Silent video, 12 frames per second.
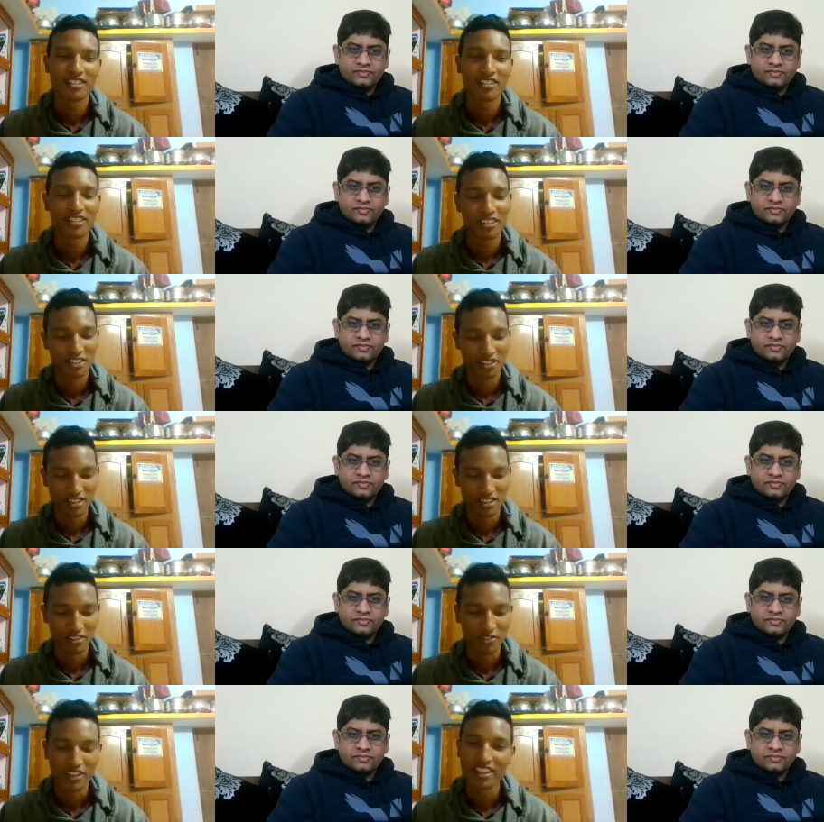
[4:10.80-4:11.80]
Speaker 1: Uh, sir,
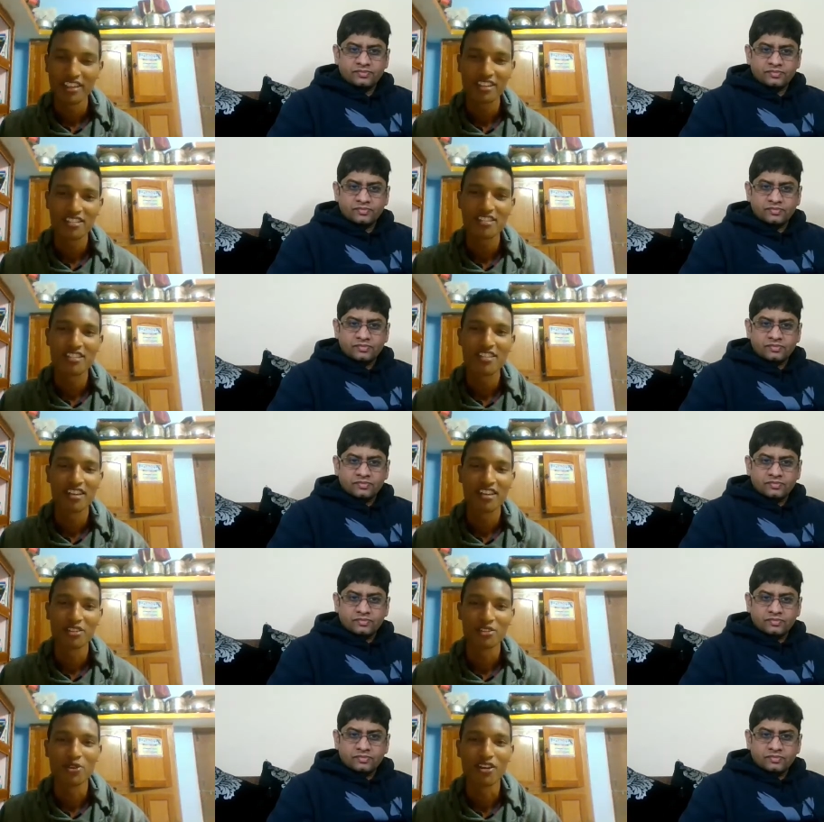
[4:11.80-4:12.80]
uh, wind energy
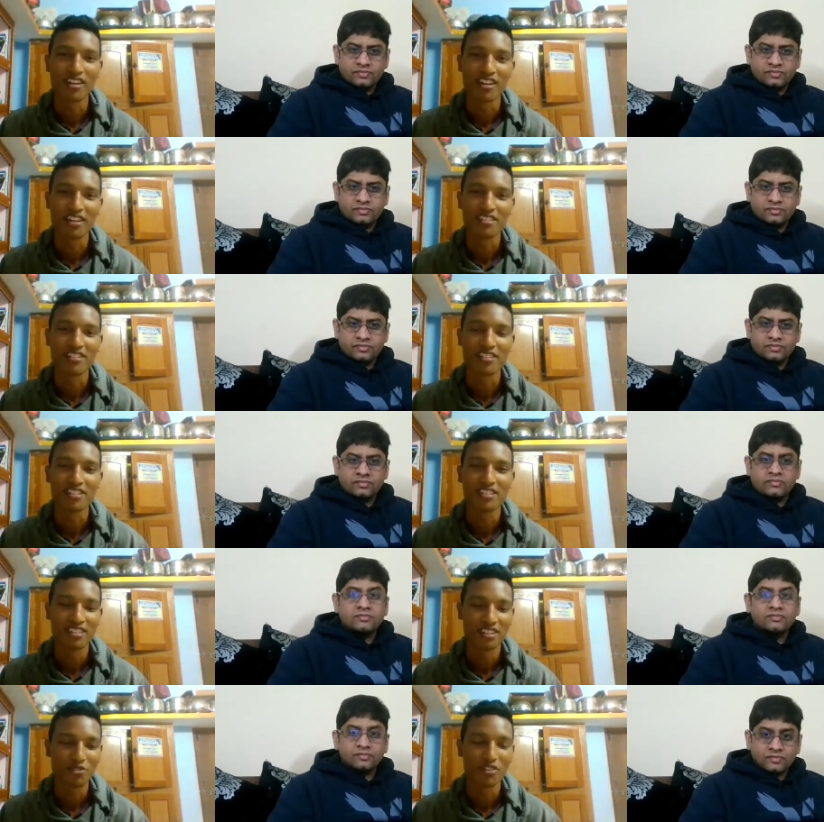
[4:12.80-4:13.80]
and uh, solar energy,
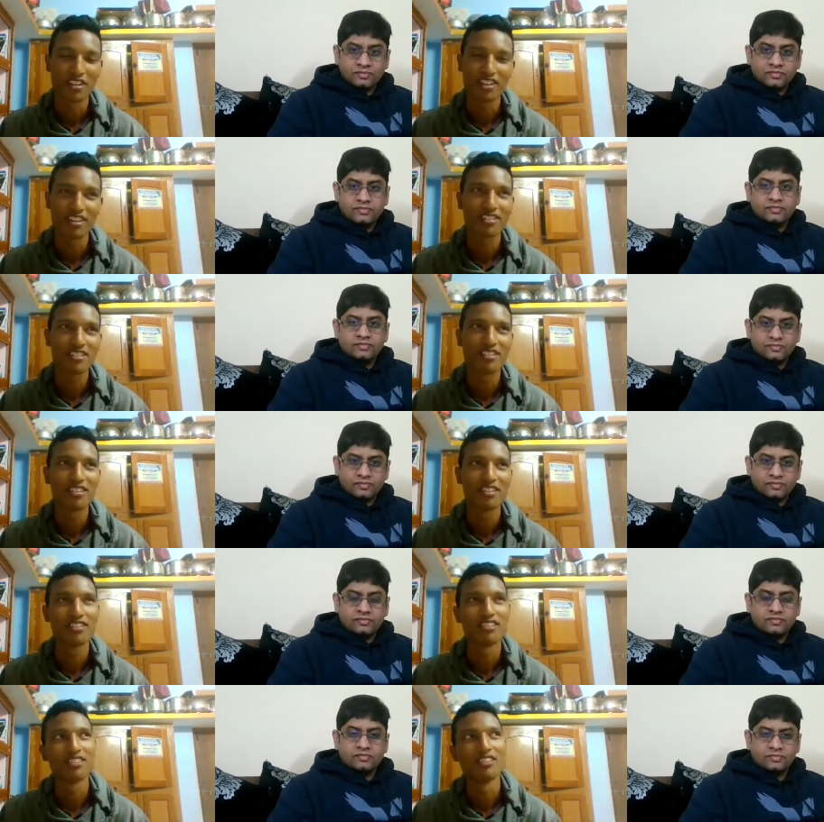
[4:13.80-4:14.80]
sir. Wind energy
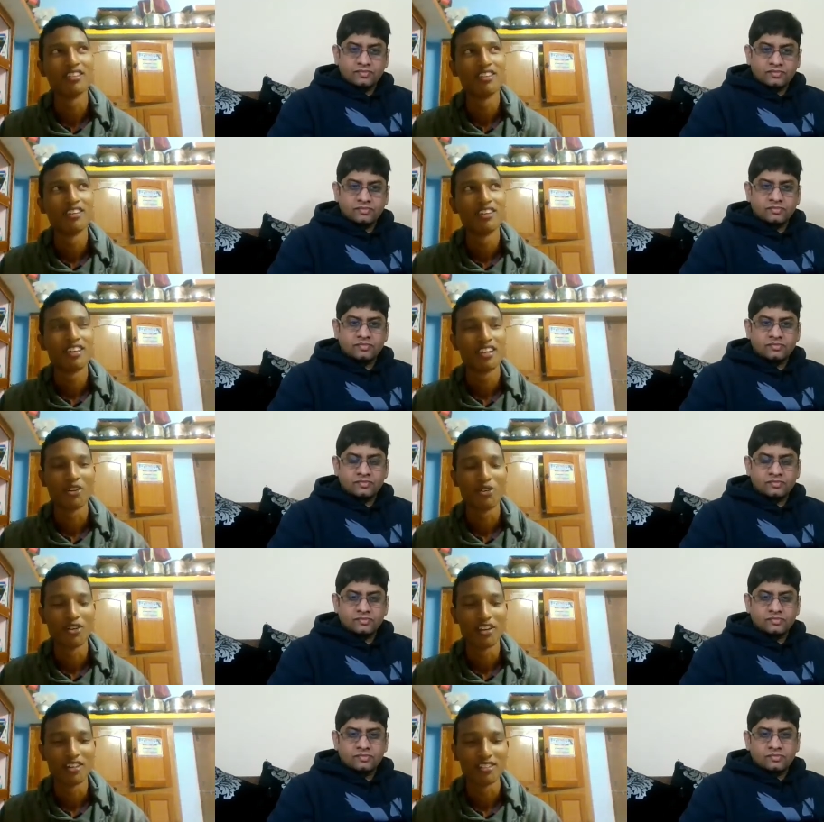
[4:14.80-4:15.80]
is uh,
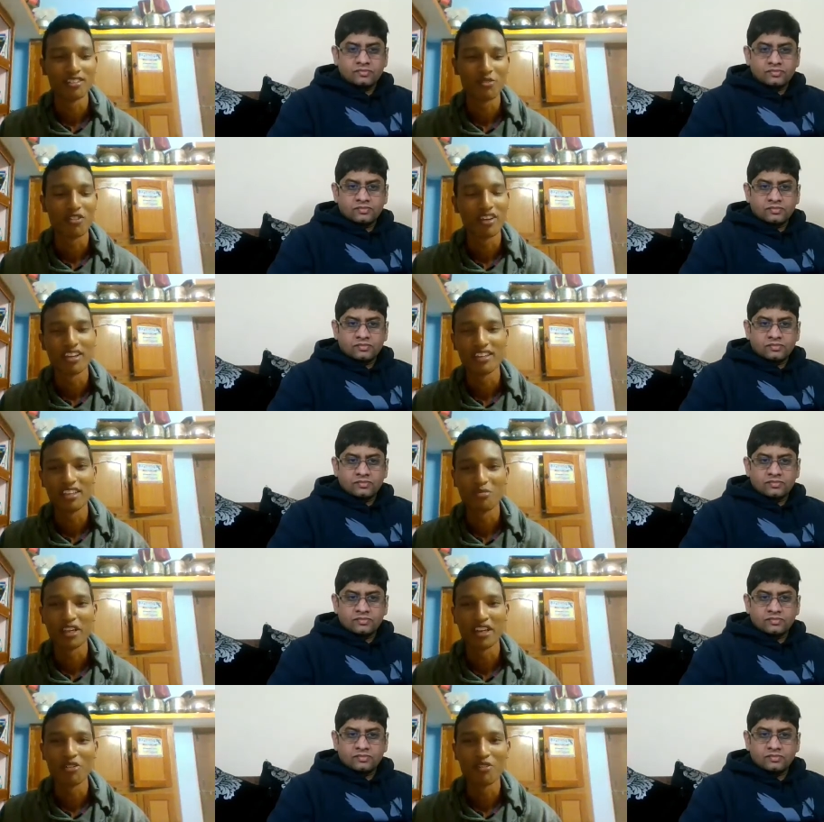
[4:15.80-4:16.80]
around uh, one hundred
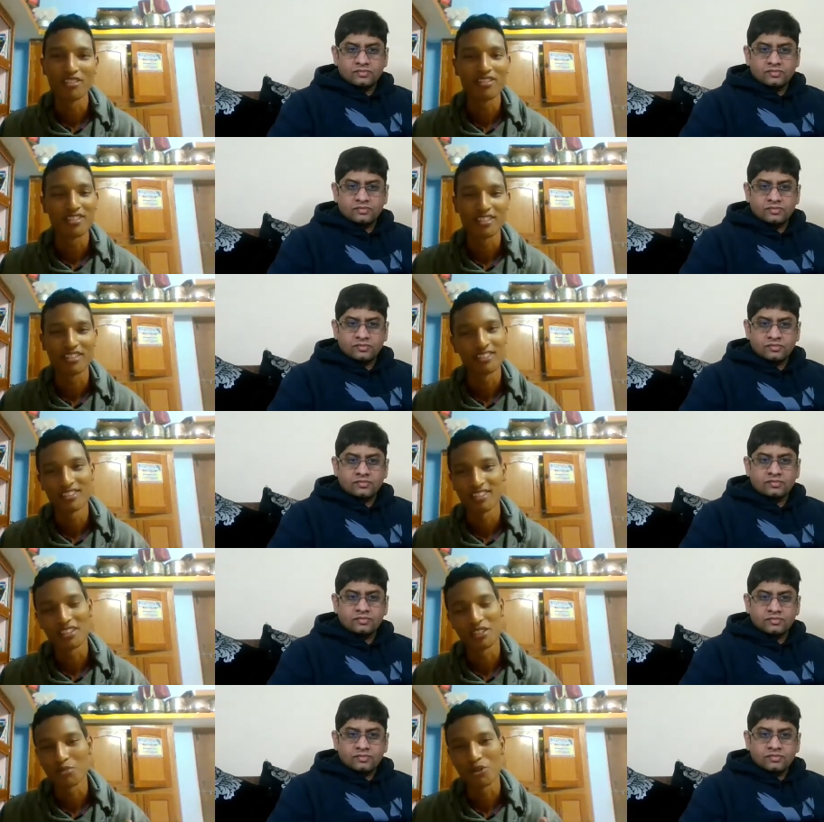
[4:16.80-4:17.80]
eighteen megawatts uh,
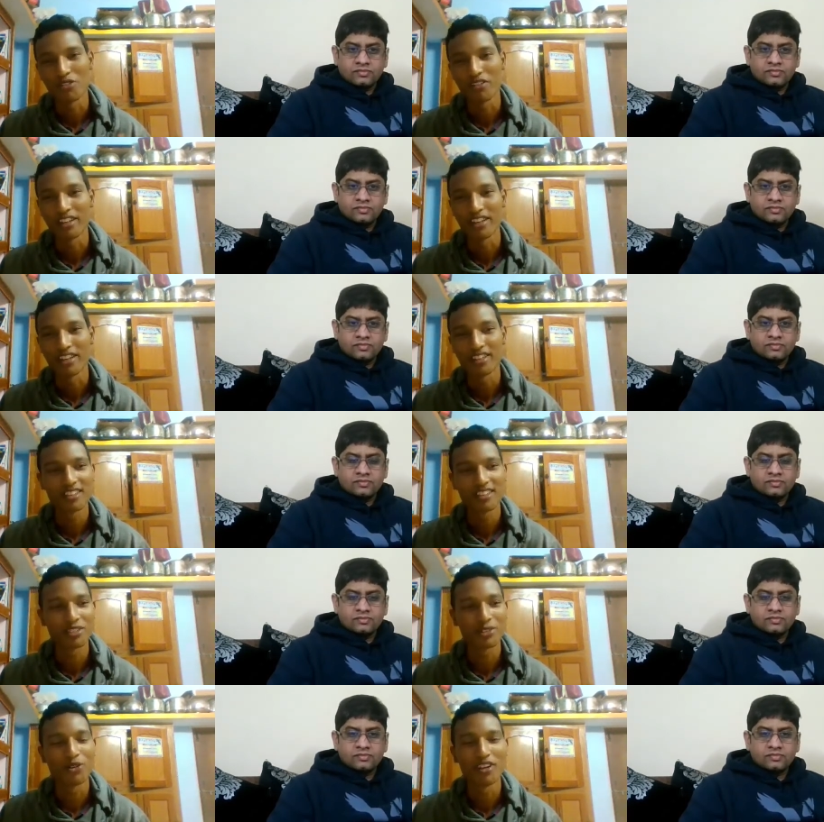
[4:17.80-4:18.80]
it is providing,
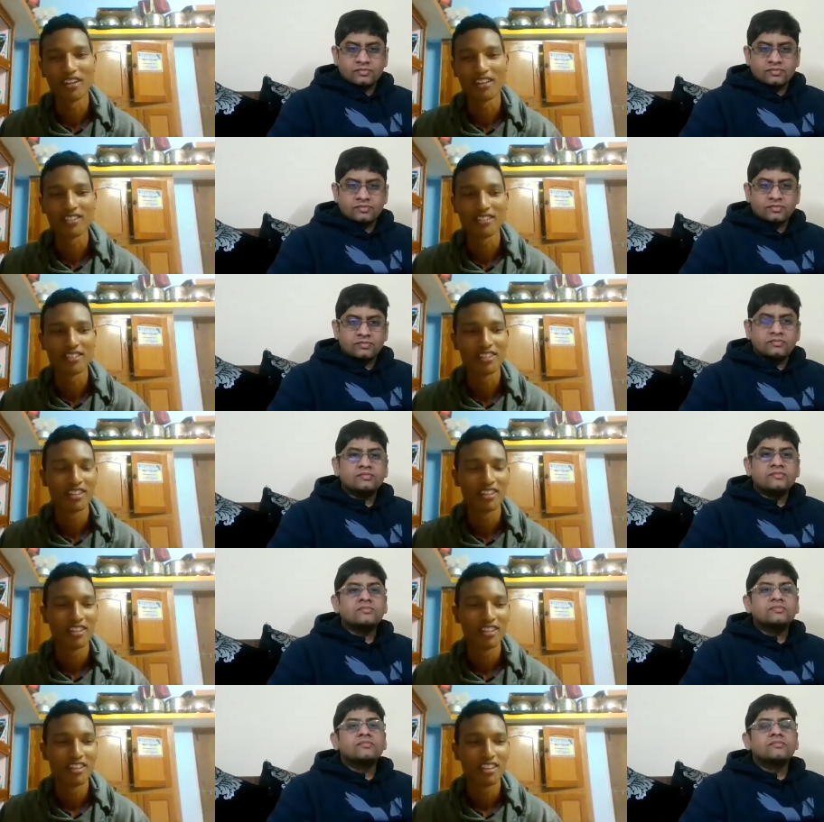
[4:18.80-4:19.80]
and uh, solar energy
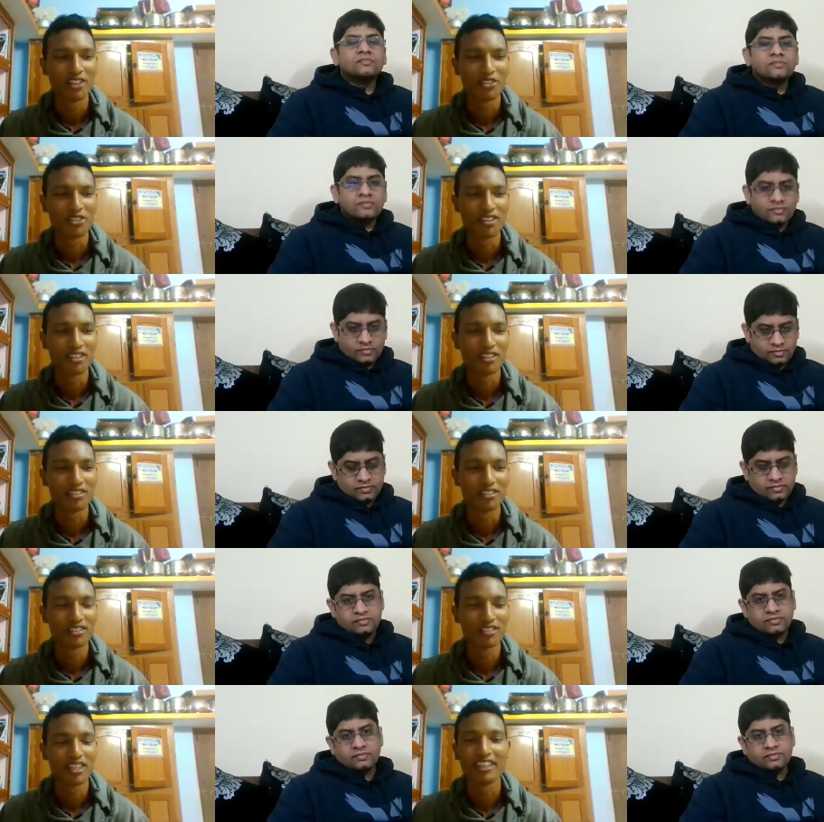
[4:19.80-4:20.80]
around
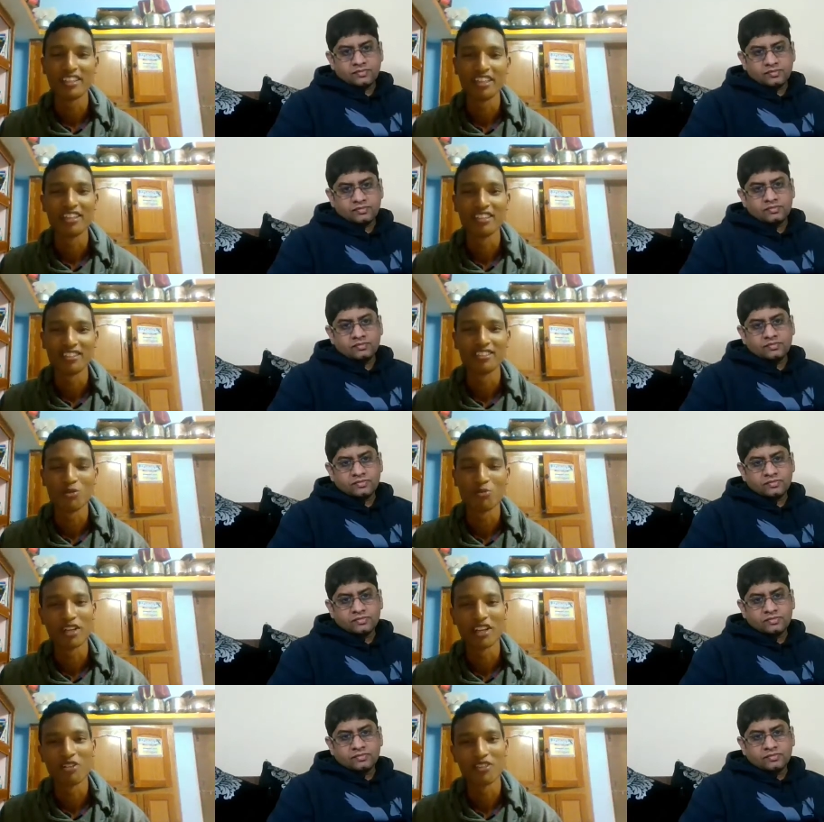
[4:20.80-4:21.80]
uh, eighteen
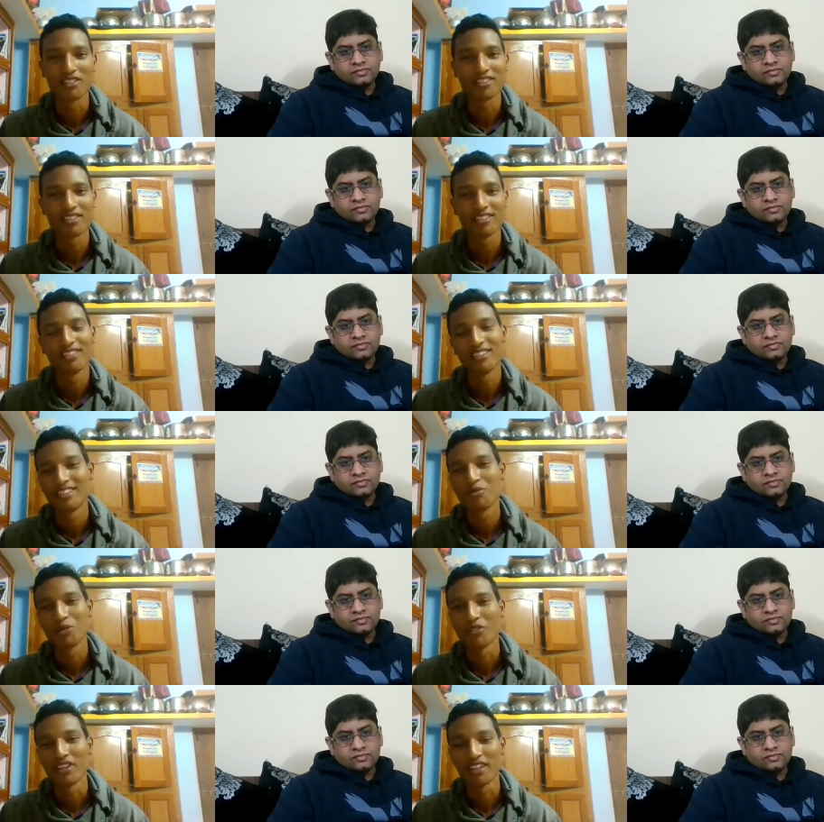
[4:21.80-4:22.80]
megawatts
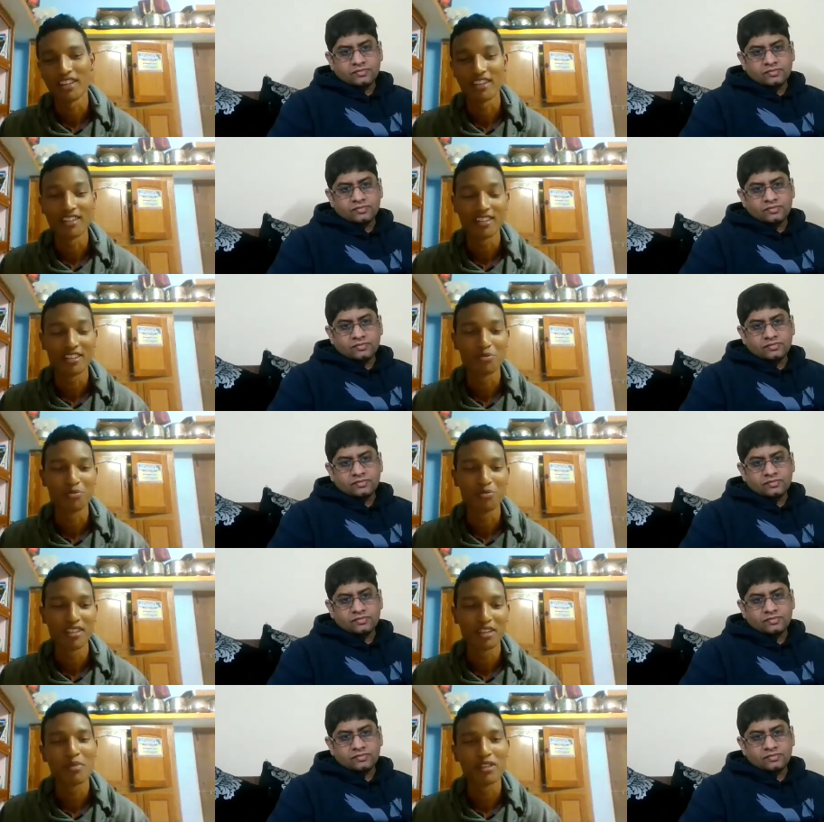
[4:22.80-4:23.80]
providing on the
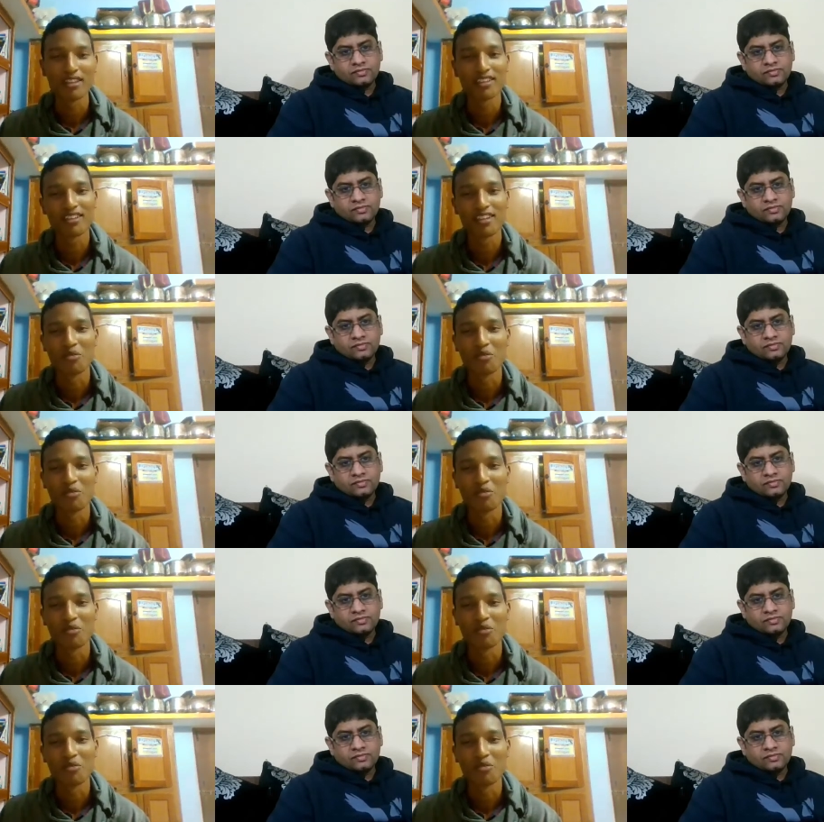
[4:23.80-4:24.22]
Pata